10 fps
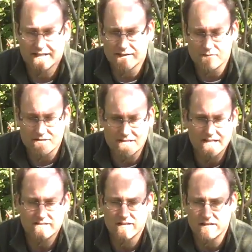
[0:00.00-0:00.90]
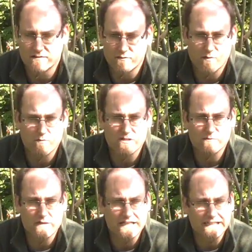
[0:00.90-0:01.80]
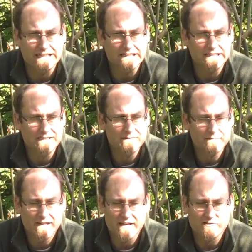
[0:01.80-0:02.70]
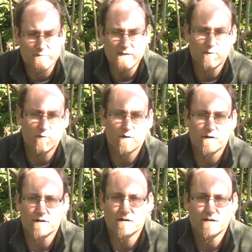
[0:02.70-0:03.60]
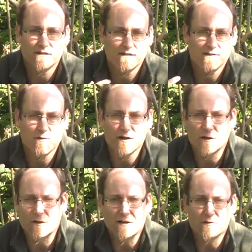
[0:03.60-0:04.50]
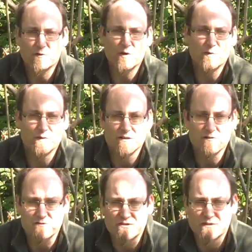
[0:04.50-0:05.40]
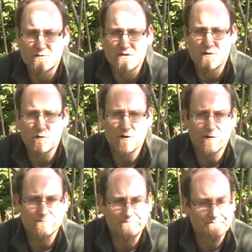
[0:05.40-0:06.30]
like I was dizzy and the room was spinning. And as people were going around the room introducing who they were,